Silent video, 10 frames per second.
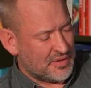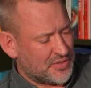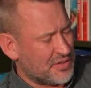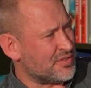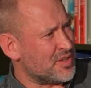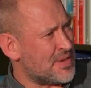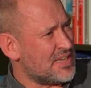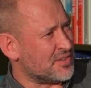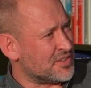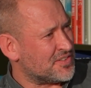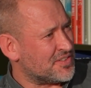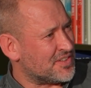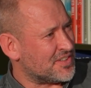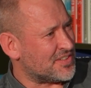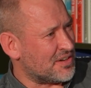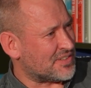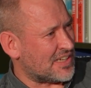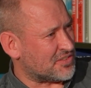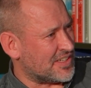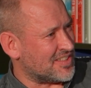felt sorry for the beavers, the
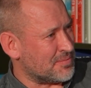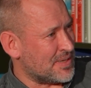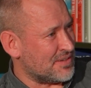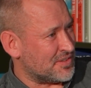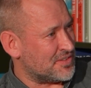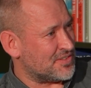self-castrating beavers.